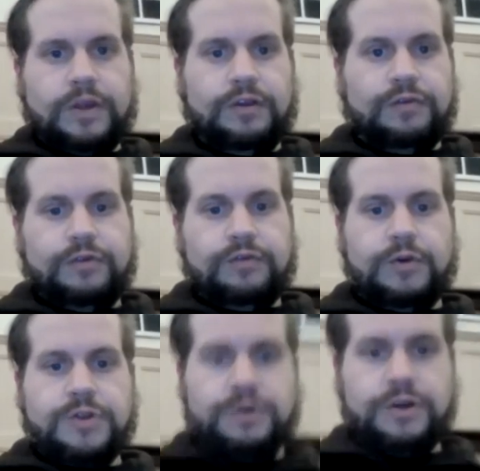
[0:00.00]
if
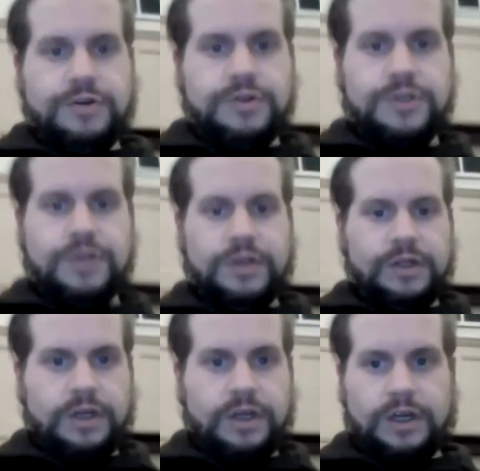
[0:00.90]
folks are interested.
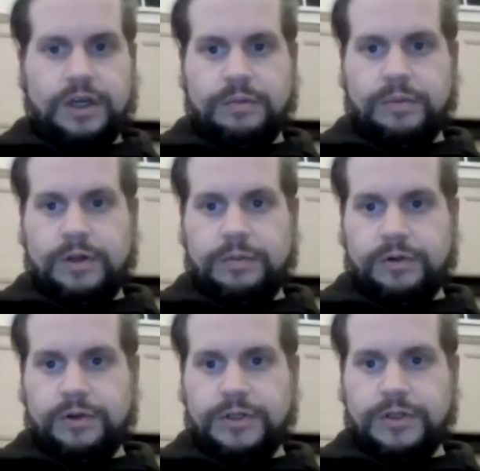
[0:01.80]
I'm
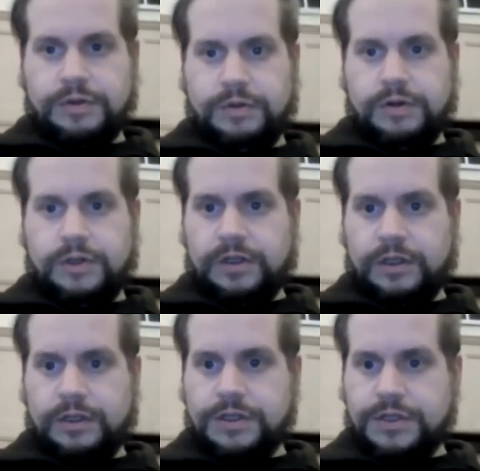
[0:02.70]
going to,
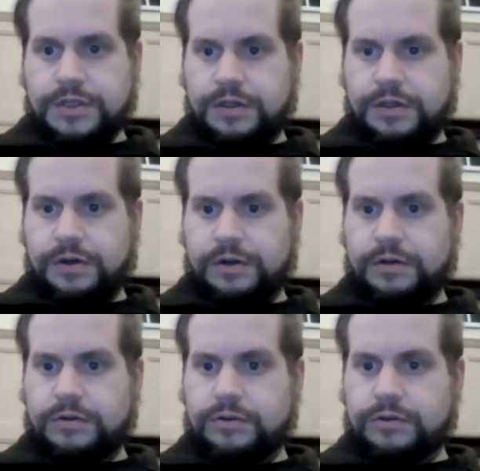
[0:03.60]
let's see here,